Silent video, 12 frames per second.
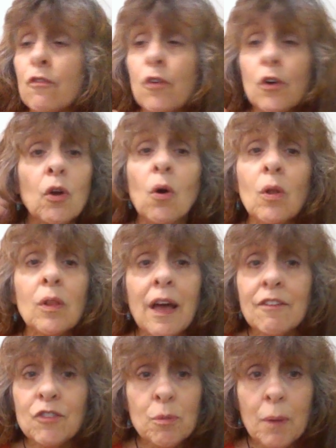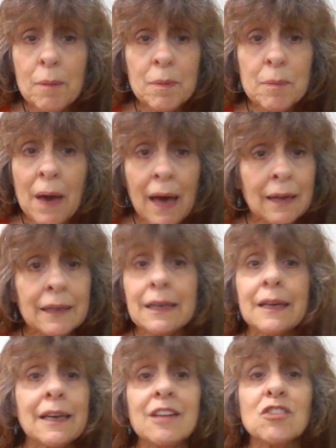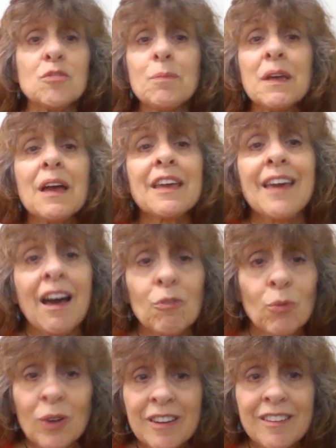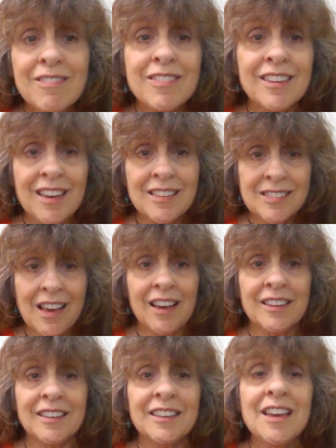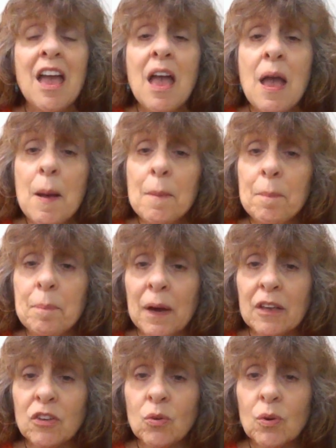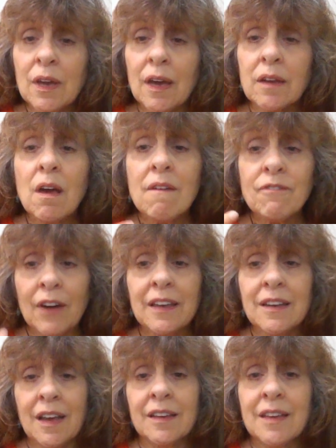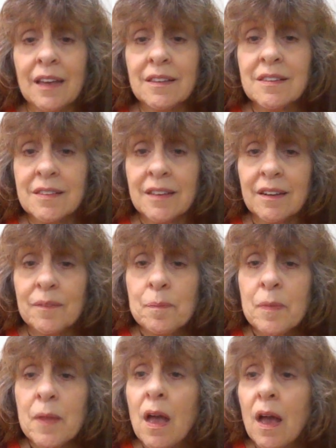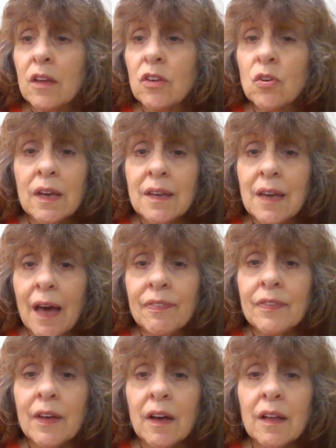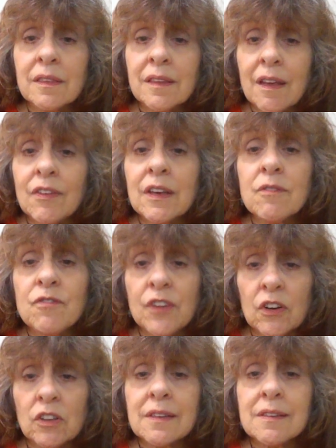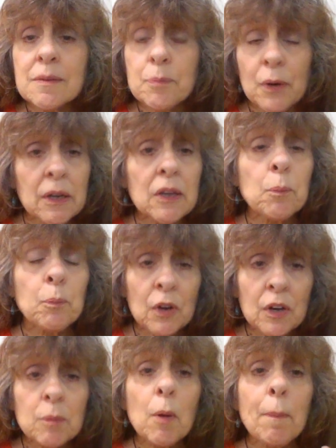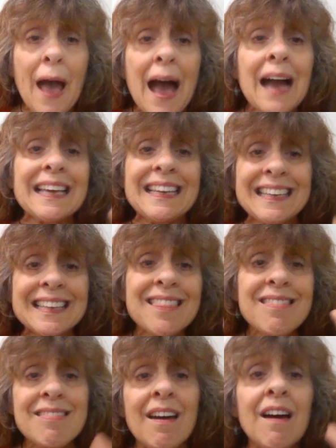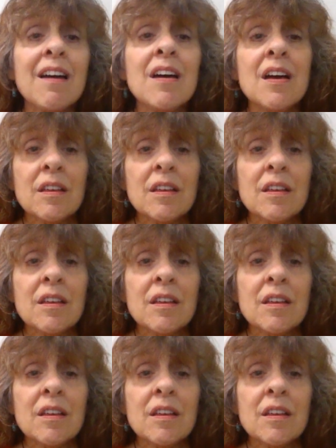for your whole life you might be battling against. You may not get rid of the anxiety, but you can fight against it. You can get the Living Fearlessly printable pack in the